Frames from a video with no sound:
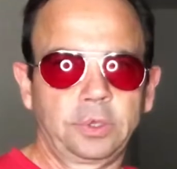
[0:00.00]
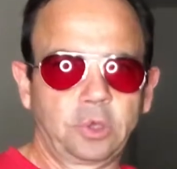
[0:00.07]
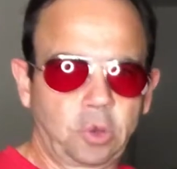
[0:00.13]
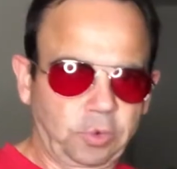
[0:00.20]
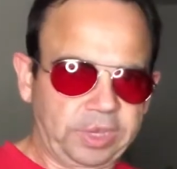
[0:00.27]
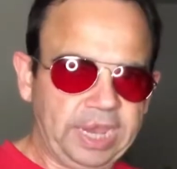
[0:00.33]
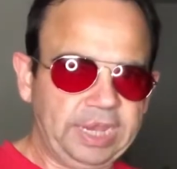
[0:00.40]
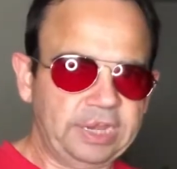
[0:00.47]

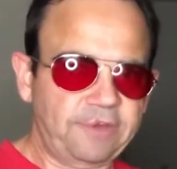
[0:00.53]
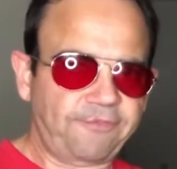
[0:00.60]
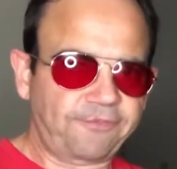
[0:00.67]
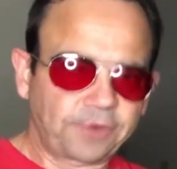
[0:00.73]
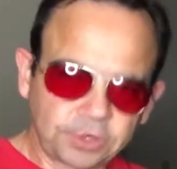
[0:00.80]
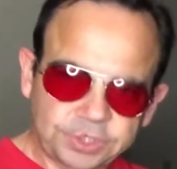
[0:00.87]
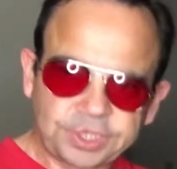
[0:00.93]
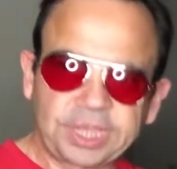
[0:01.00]
Okay, now
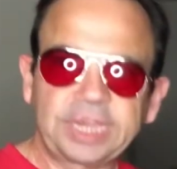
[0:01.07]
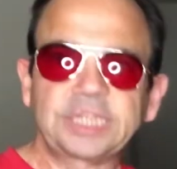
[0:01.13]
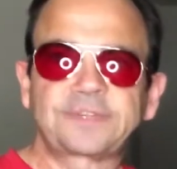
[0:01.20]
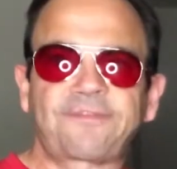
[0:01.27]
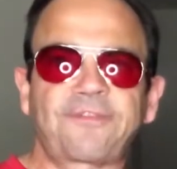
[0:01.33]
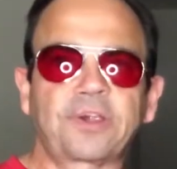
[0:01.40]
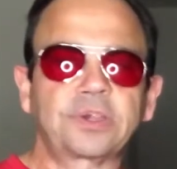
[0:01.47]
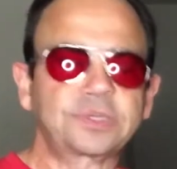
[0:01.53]
first things
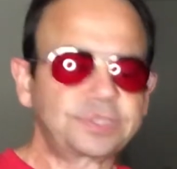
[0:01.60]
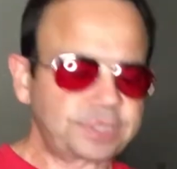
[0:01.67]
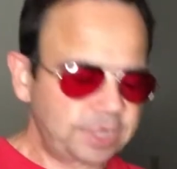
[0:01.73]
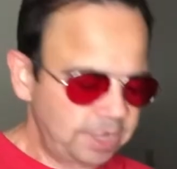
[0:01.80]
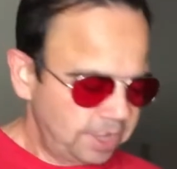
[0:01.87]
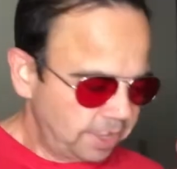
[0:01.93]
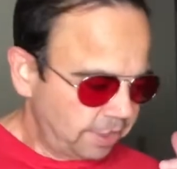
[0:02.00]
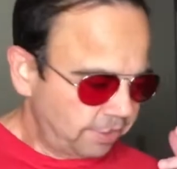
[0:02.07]
first,
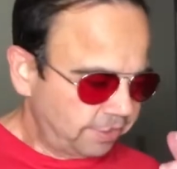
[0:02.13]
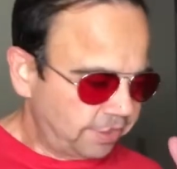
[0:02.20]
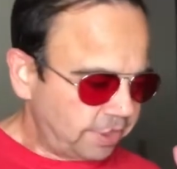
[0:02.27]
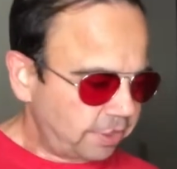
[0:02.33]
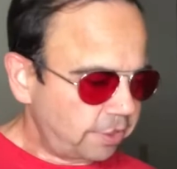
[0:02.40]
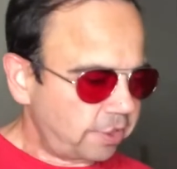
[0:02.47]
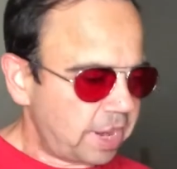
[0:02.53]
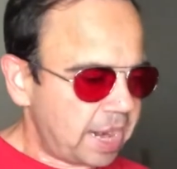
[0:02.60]

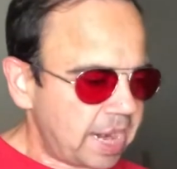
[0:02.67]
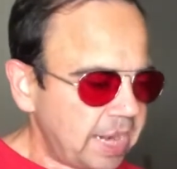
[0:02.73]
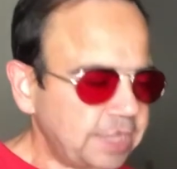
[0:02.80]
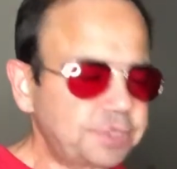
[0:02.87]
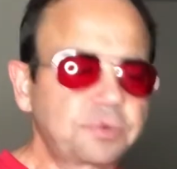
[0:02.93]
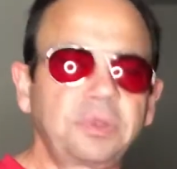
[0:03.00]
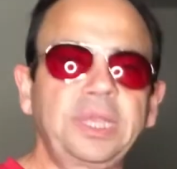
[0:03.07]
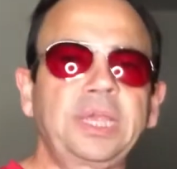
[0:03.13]
there are
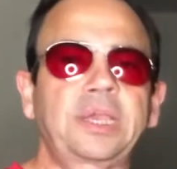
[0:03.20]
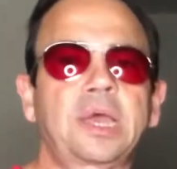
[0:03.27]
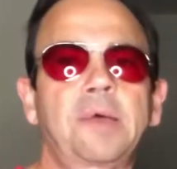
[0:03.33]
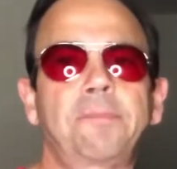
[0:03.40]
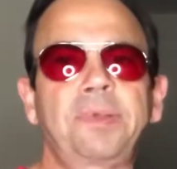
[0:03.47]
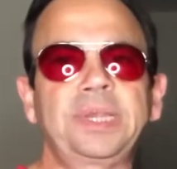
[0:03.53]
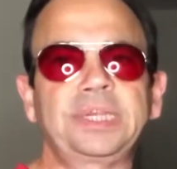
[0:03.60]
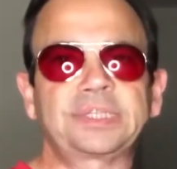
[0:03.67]
actually
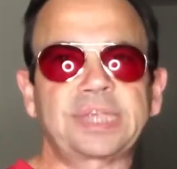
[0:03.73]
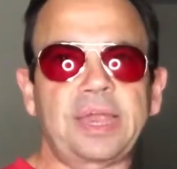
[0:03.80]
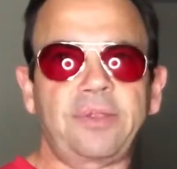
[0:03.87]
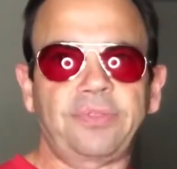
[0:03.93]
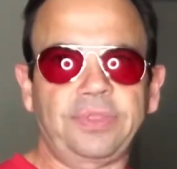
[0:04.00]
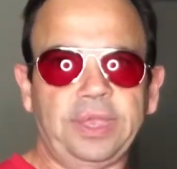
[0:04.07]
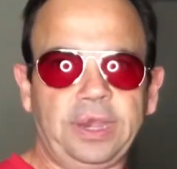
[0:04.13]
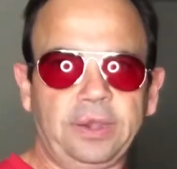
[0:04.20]
companies
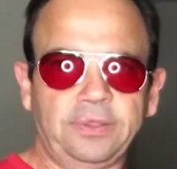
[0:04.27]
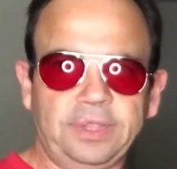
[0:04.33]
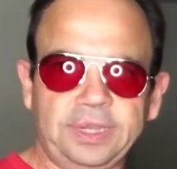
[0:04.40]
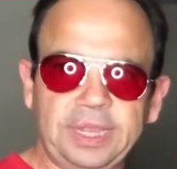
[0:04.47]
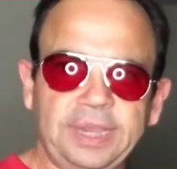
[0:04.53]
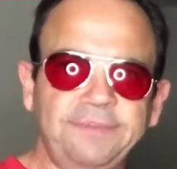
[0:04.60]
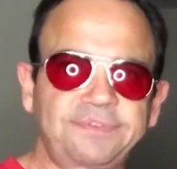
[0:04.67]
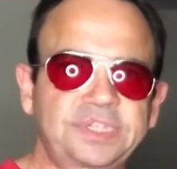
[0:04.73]
out there that
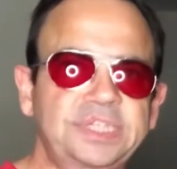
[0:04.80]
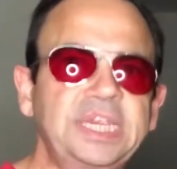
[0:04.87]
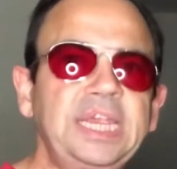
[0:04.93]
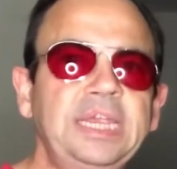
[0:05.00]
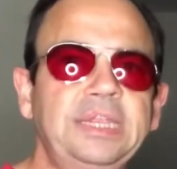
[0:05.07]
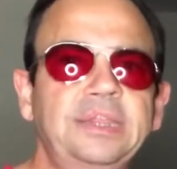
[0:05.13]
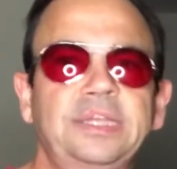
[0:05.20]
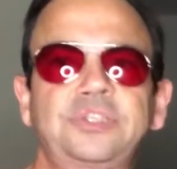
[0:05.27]
I've
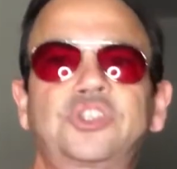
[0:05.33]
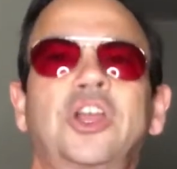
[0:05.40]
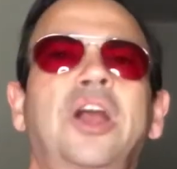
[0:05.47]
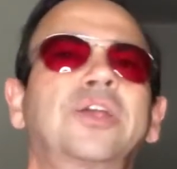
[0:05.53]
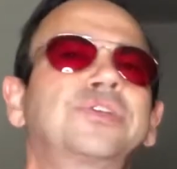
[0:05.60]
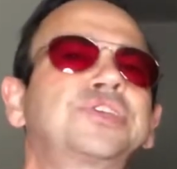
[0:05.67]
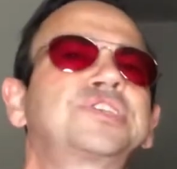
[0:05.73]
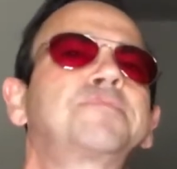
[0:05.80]
seen that
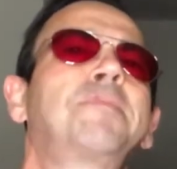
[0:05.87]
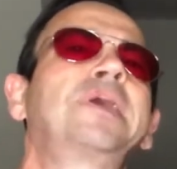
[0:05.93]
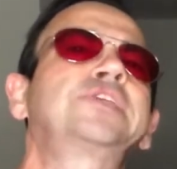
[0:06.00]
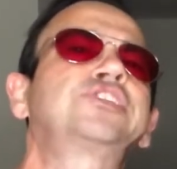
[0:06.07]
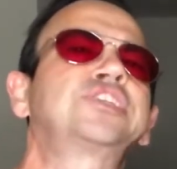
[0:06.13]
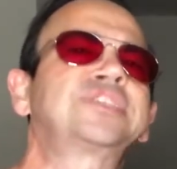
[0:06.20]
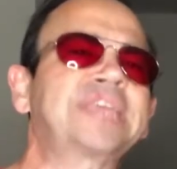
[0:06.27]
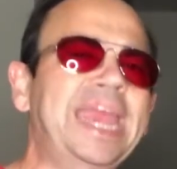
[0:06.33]
charge as
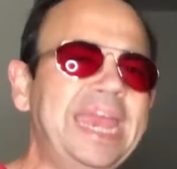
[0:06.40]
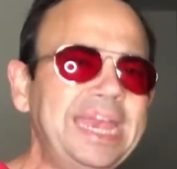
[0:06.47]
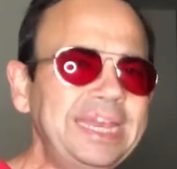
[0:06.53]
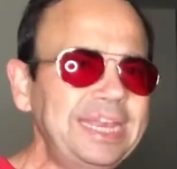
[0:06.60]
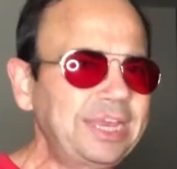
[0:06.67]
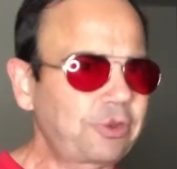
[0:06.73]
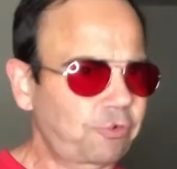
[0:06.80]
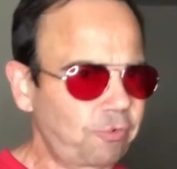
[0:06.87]
much as
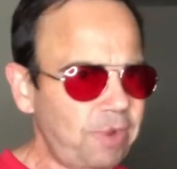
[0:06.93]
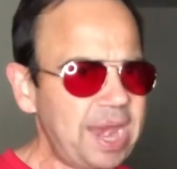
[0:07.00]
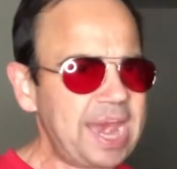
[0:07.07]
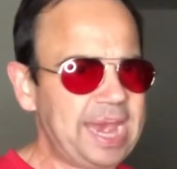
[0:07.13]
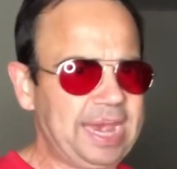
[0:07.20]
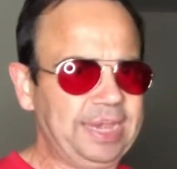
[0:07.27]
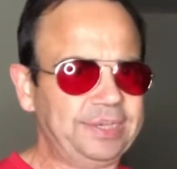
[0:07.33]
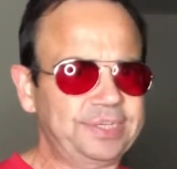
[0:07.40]
80
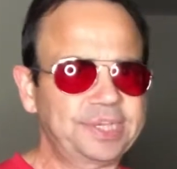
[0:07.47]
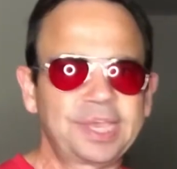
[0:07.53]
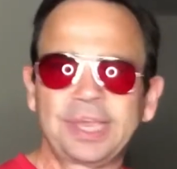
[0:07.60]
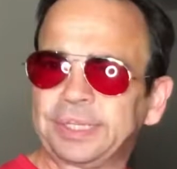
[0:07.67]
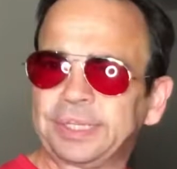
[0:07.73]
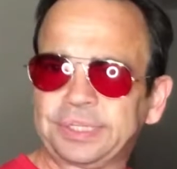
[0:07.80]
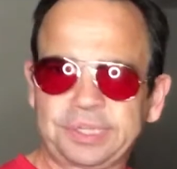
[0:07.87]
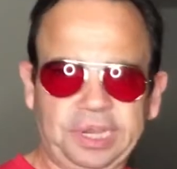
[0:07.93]
grand
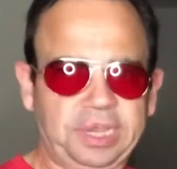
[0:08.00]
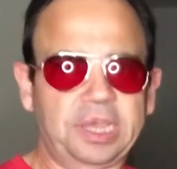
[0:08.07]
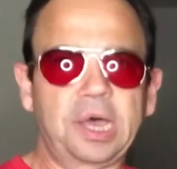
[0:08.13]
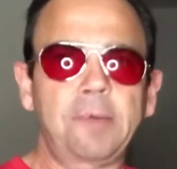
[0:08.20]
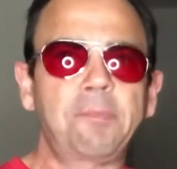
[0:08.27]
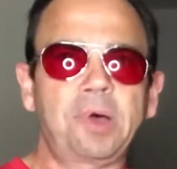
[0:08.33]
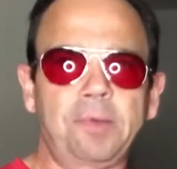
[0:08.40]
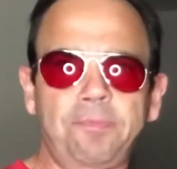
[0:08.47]
to
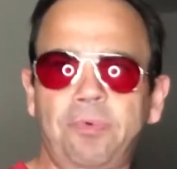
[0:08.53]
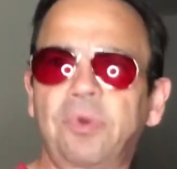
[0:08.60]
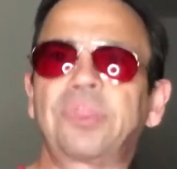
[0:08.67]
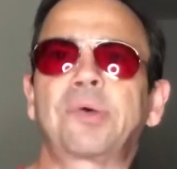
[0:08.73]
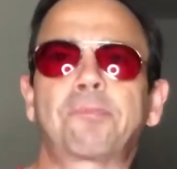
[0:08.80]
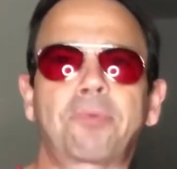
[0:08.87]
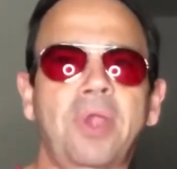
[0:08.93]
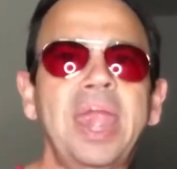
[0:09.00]
come up with
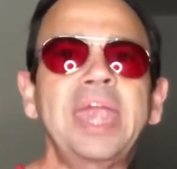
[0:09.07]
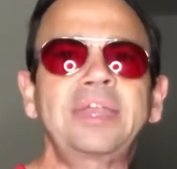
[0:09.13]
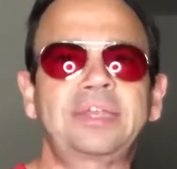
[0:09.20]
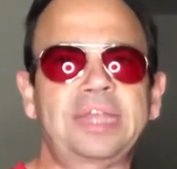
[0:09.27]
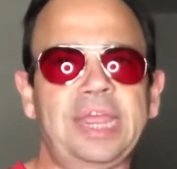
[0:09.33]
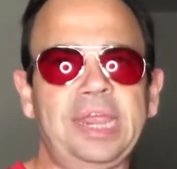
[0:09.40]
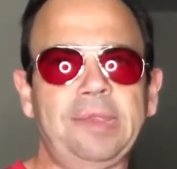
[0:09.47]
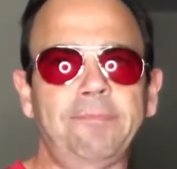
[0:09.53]
a brand
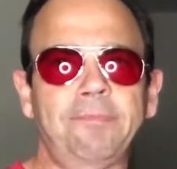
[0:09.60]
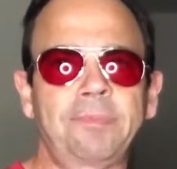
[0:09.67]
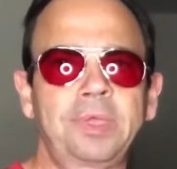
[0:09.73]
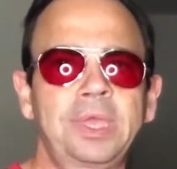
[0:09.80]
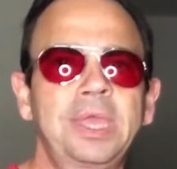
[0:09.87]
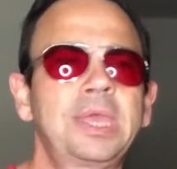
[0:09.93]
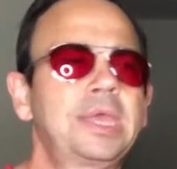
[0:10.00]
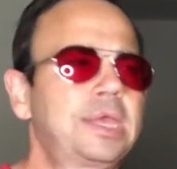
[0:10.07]
name.
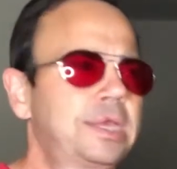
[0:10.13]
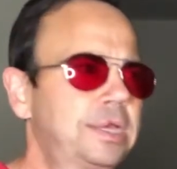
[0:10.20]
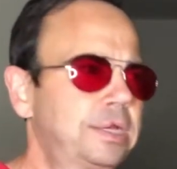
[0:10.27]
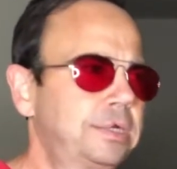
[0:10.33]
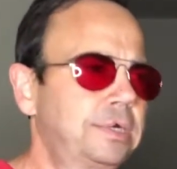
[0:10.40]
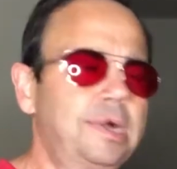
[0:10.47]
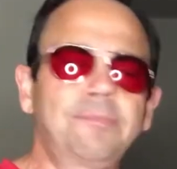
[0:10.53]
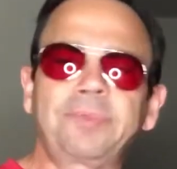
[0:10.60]

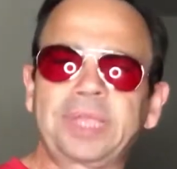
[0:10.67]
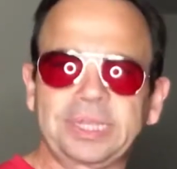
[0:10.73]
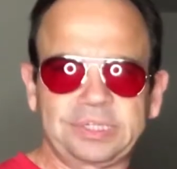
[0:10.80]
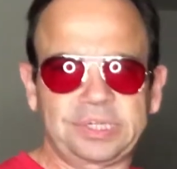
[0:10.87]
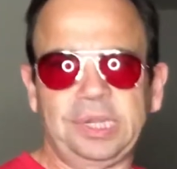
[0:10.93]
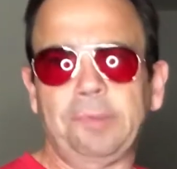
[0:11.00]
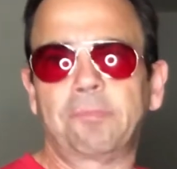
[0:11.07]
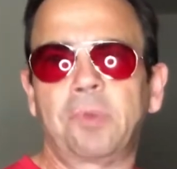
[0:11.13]
I'm
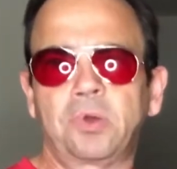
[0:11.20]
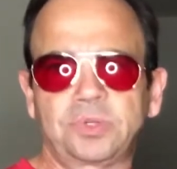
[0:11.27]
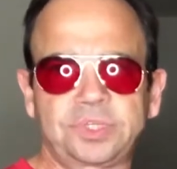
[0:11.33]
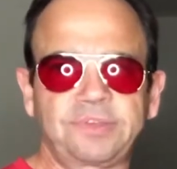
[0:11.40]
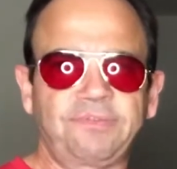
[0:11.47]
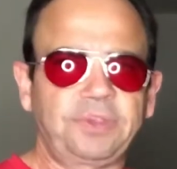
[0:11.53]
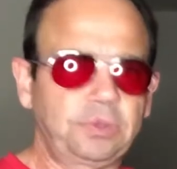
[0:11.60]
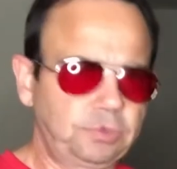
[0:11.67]
guessing most
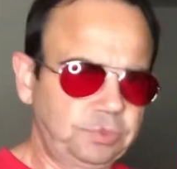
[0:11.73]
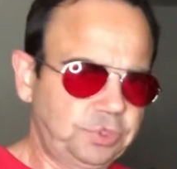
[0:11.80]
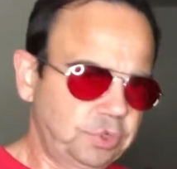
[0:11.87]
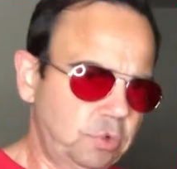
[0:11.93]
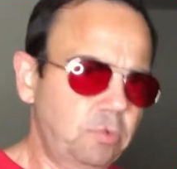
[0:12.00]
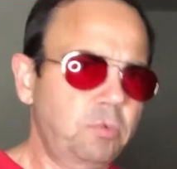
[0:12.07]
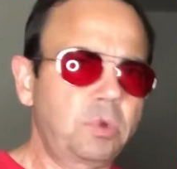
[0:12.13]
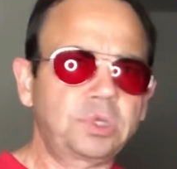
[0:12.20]
of you
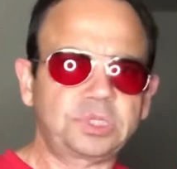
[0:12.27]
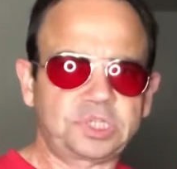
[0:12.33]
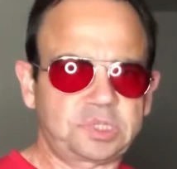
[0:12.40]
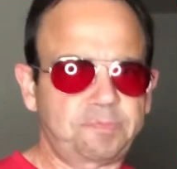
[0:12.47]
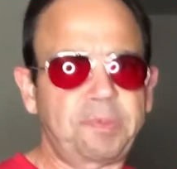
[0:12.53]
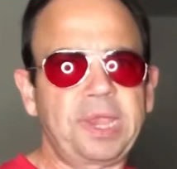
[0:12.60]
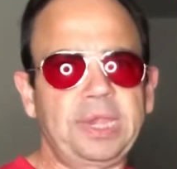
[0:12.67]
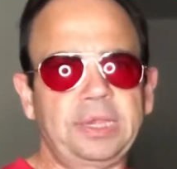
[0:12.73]
don't want to
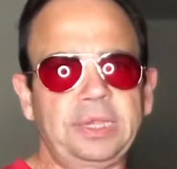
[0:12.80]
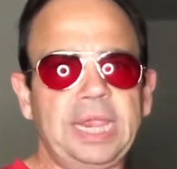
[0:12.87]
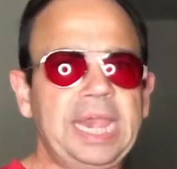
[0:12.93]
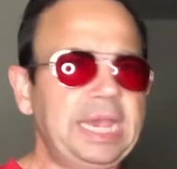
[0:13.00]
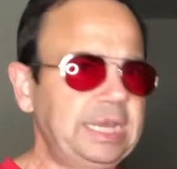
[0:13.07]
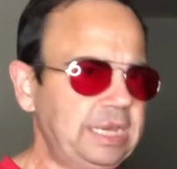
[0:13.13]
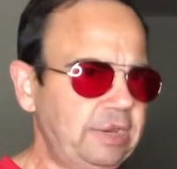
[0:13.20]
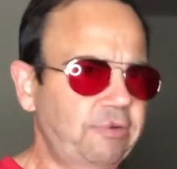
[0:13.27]
spend
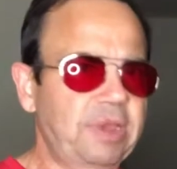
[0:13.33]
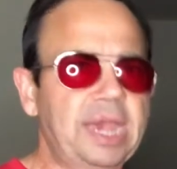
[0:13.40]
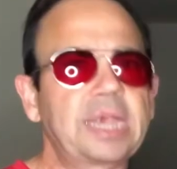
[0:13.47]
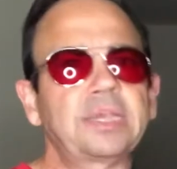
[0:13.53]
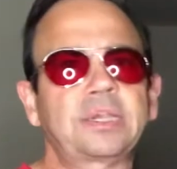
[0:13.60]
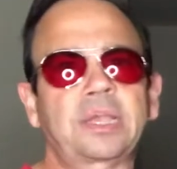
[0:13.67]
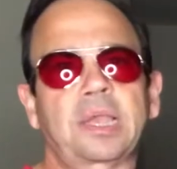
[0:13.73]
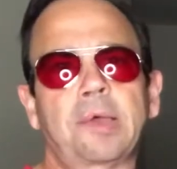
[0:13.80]
80
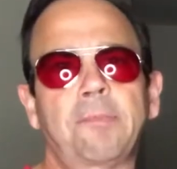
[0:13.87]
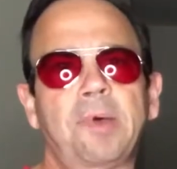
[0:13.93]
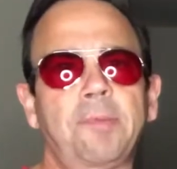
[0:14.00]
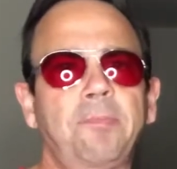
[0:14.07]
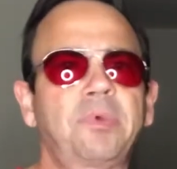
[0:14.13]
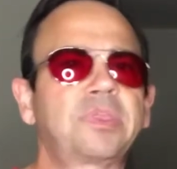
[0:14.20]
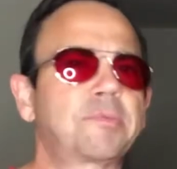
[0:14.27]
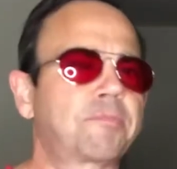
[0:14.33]
grand to come
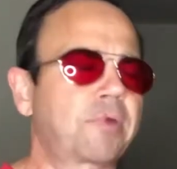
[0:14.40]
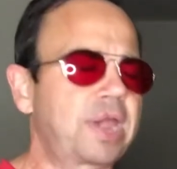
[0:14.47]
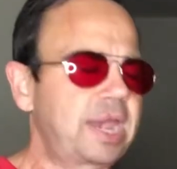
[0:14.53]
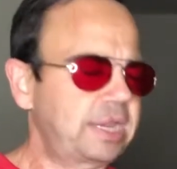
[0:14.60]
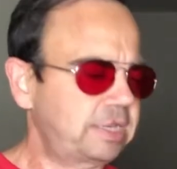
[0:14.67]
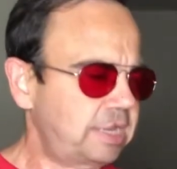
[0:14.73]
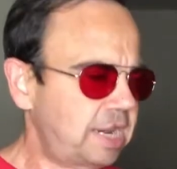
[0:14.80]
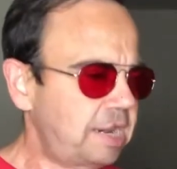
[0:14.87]
up with a
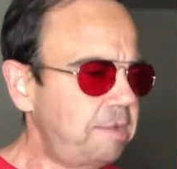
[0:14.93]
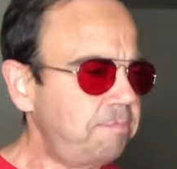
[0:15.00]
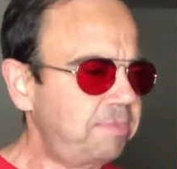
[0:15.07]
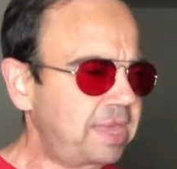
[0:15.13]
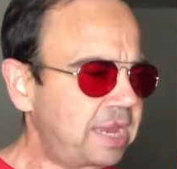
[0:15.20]
brand name.